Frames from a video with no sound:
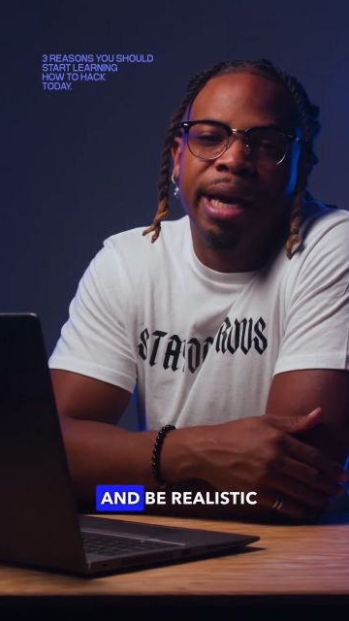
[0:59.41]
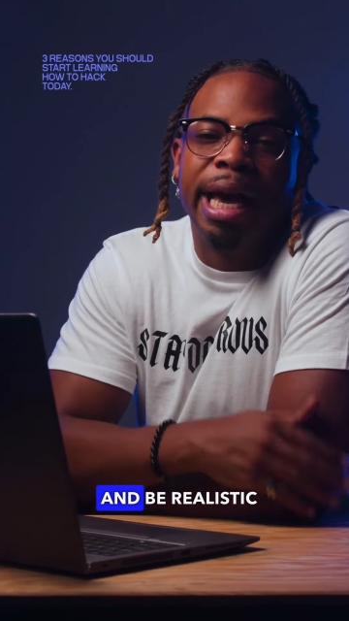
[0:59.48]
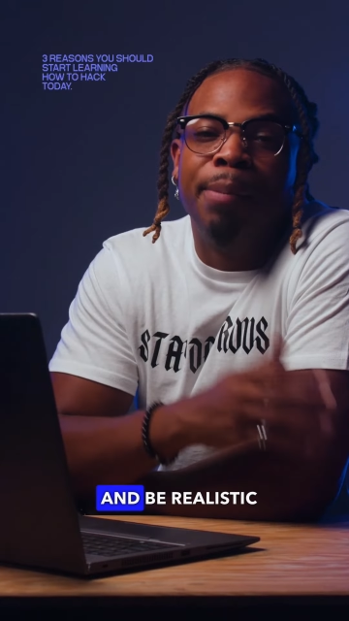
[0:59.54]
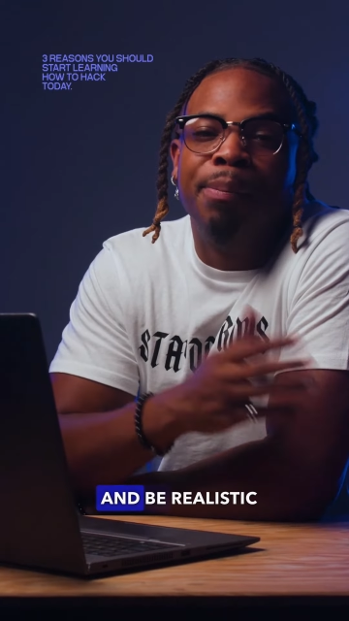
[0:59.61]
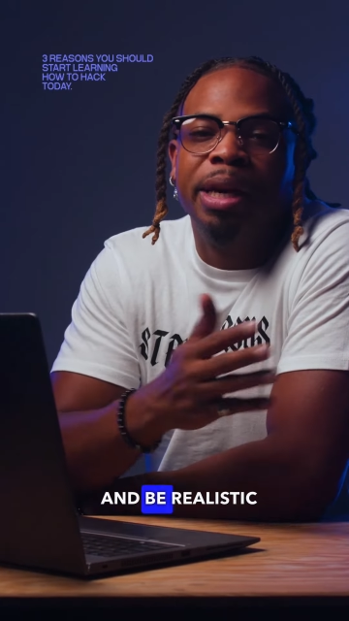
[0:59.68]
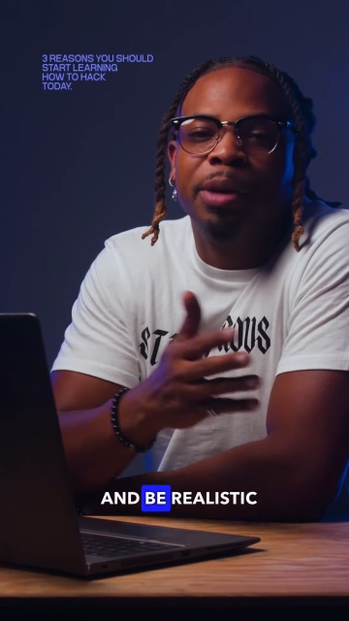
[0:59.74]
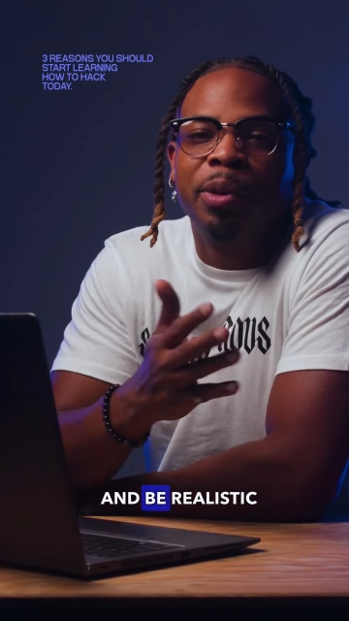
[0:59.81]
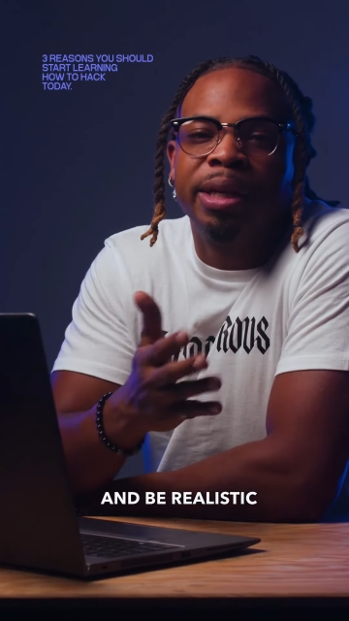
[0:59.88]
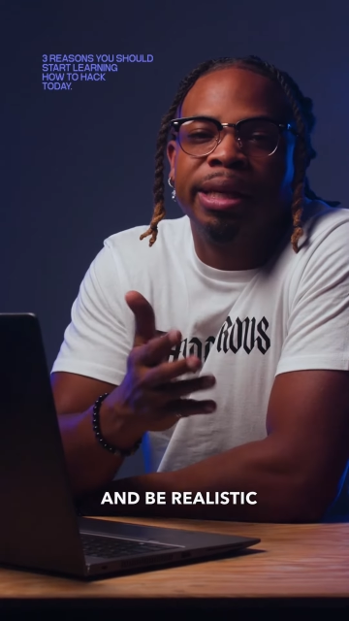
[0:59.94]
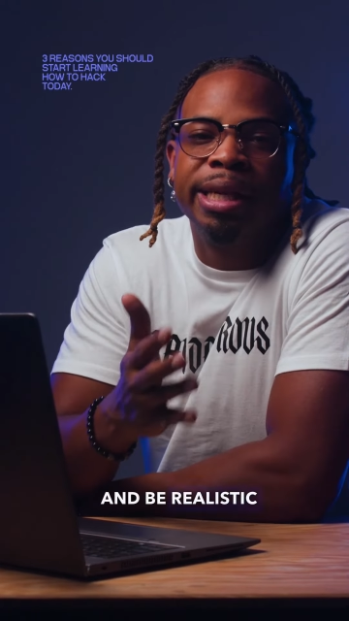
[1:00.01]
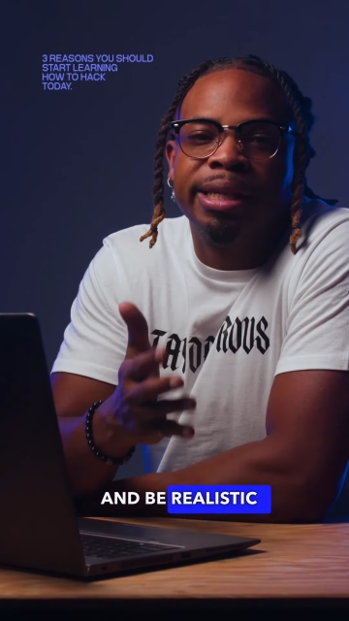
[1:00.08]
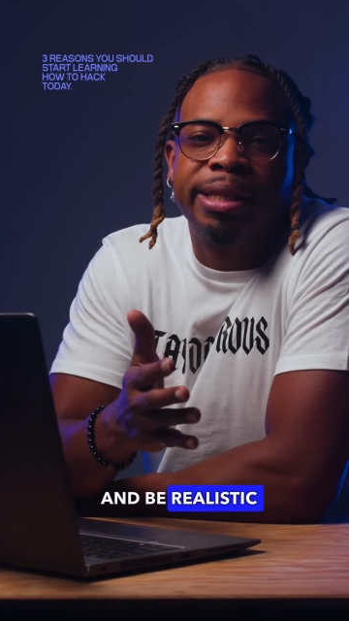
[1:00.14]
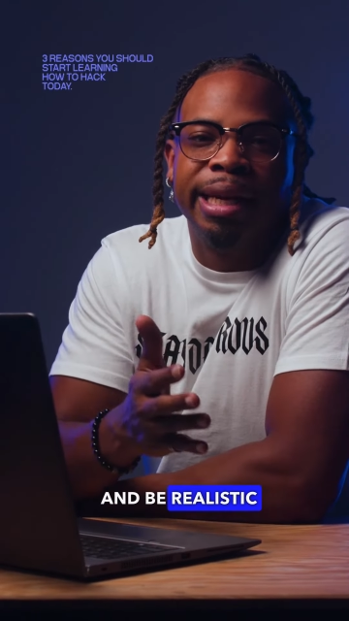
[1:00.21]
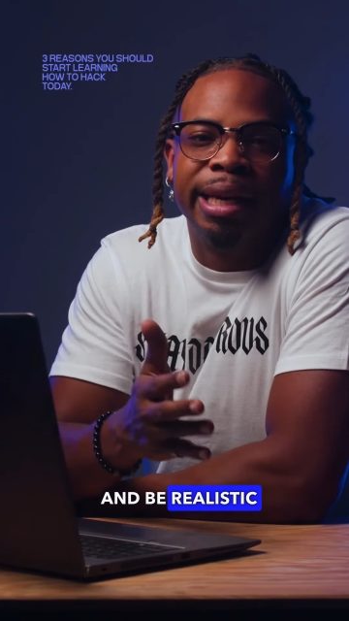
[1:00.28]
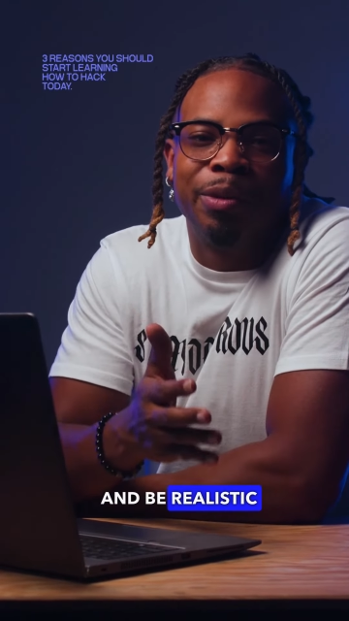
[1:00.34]
And be
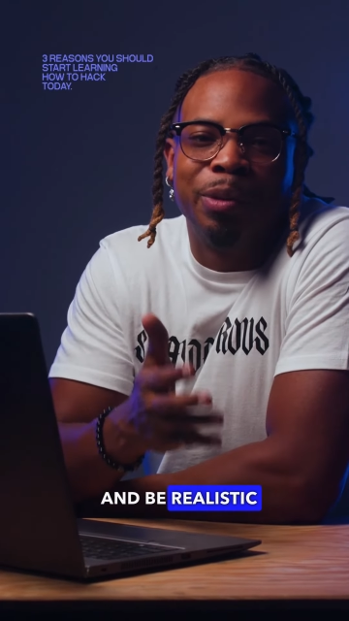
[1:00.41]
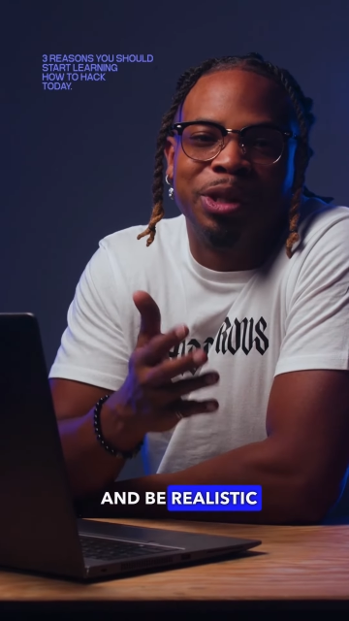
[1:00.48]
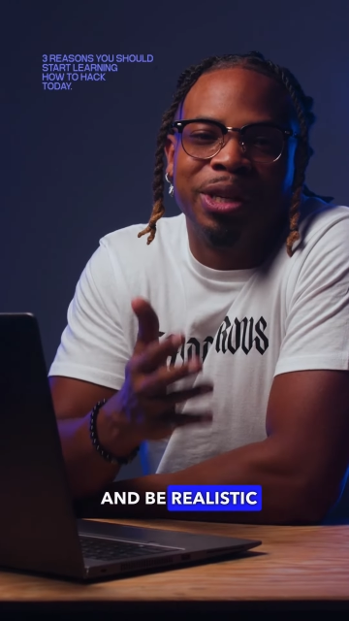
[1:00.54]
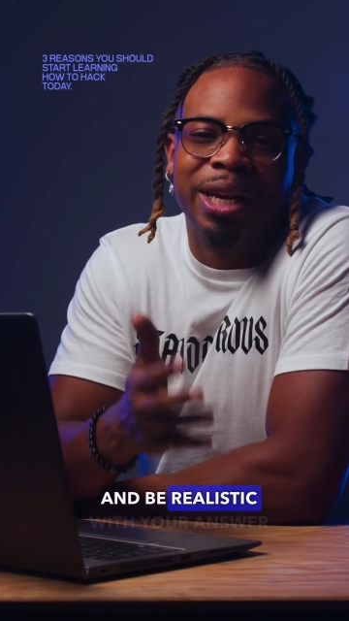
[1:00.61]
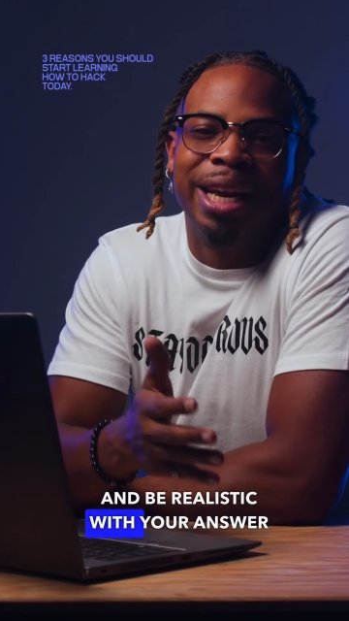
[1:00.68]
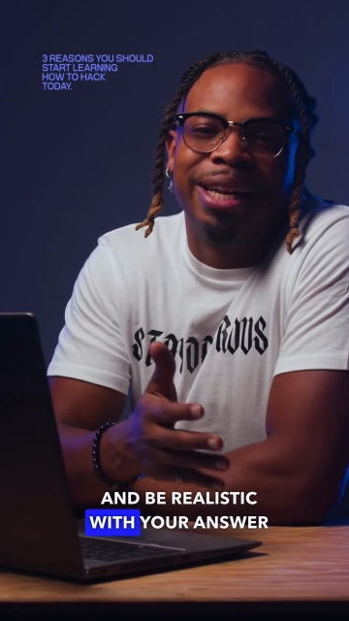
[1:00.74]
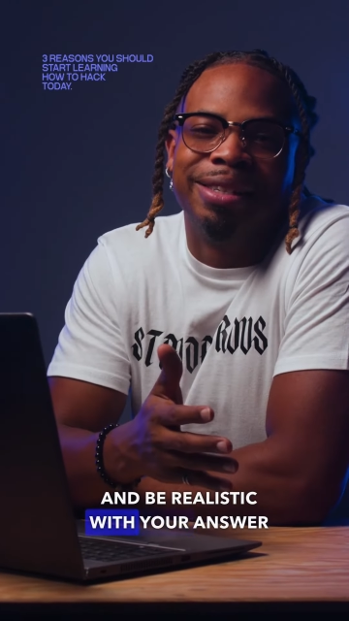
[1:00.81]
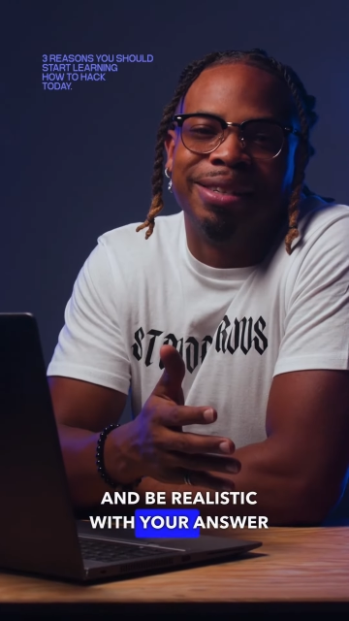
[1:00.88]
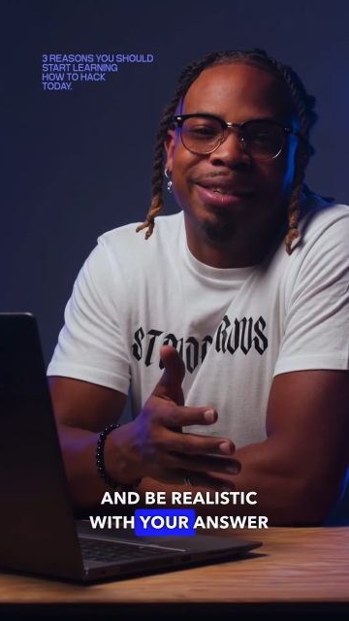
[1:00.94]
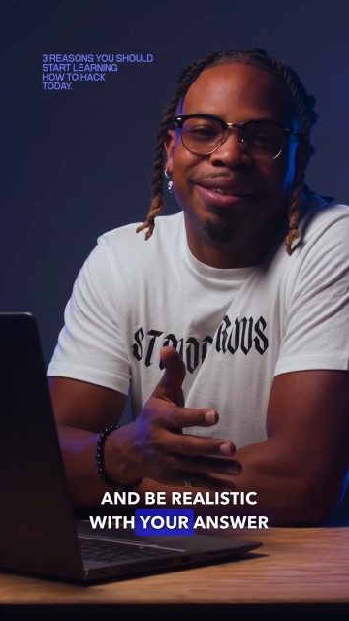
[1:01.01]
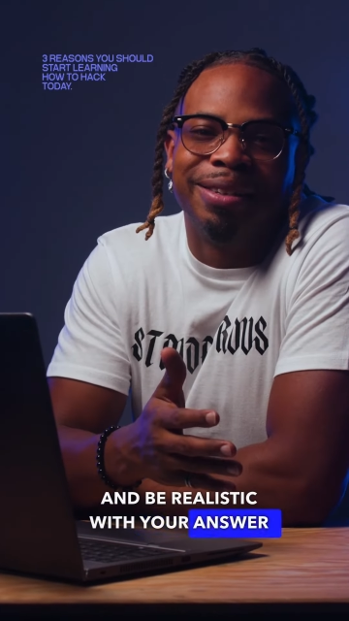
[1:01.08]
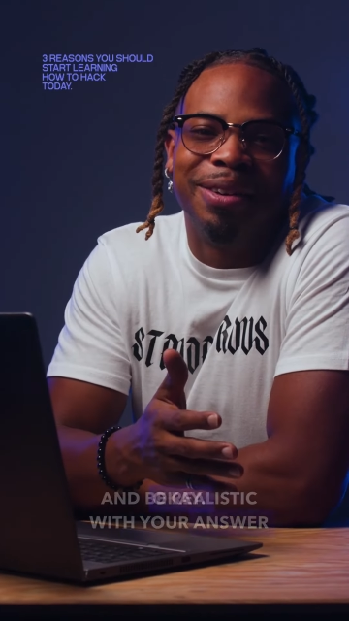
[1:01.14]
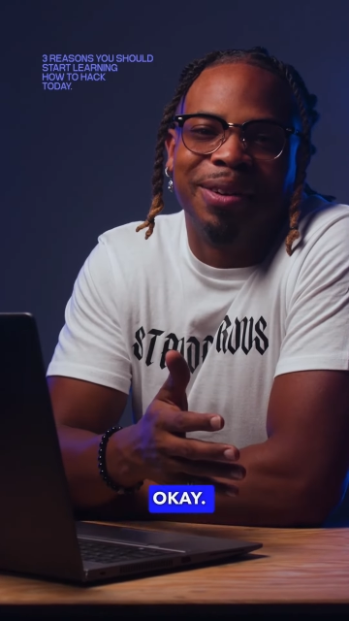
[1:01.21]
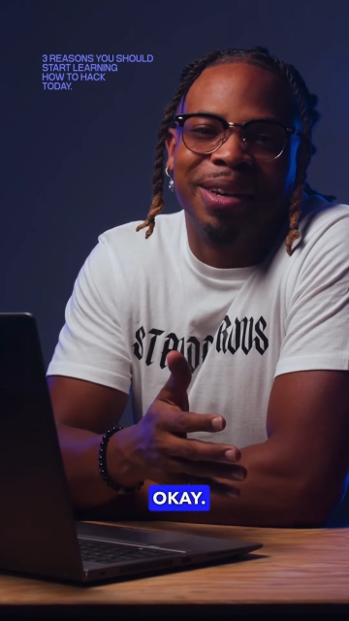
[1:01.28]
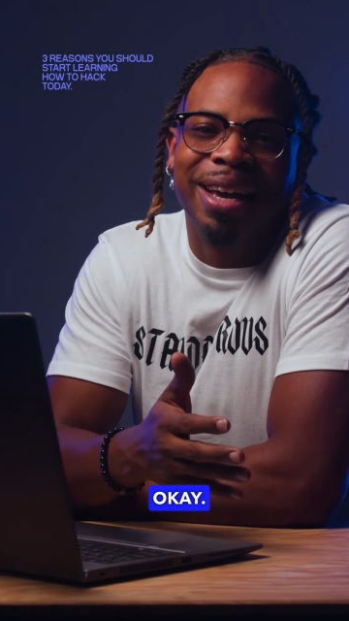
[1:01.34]
realistic with your answer,
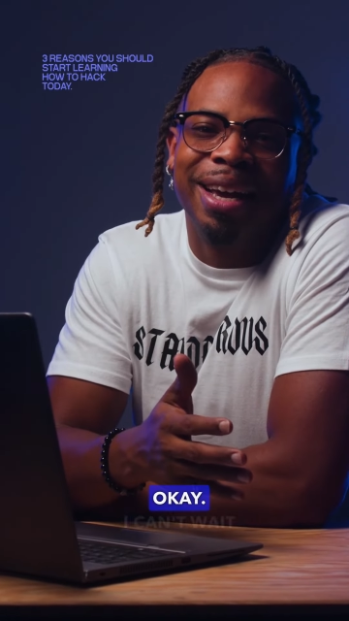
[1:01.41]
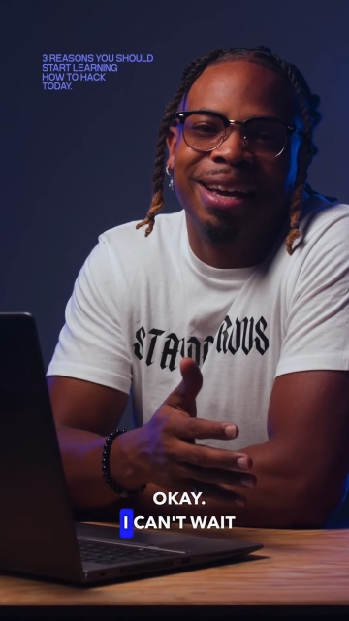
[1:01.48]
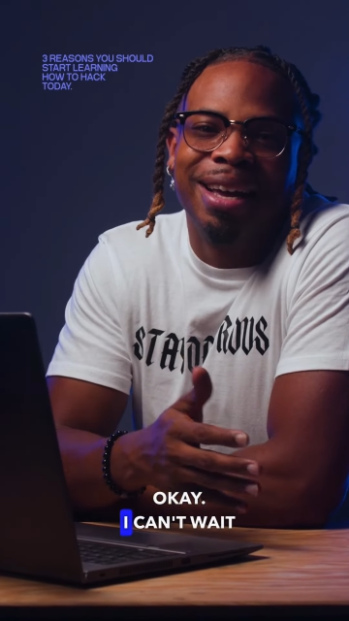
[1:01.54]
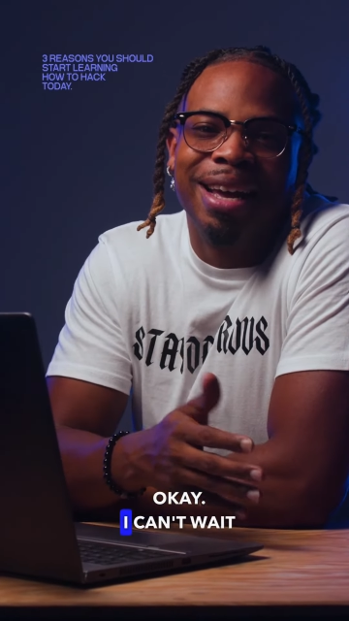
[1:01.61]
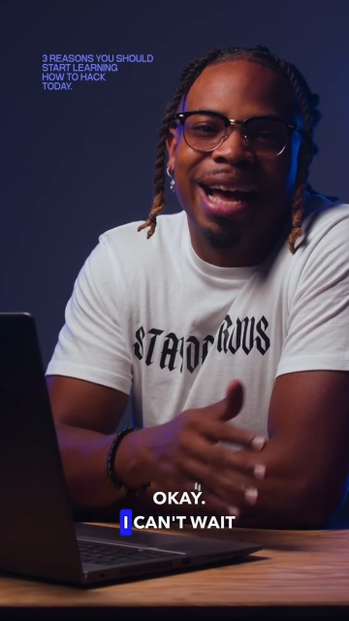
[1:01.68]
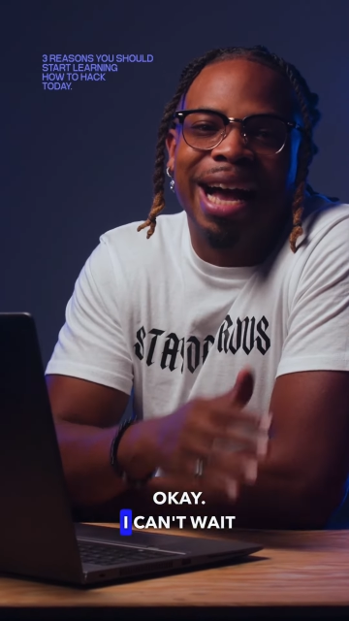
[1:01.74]
okay?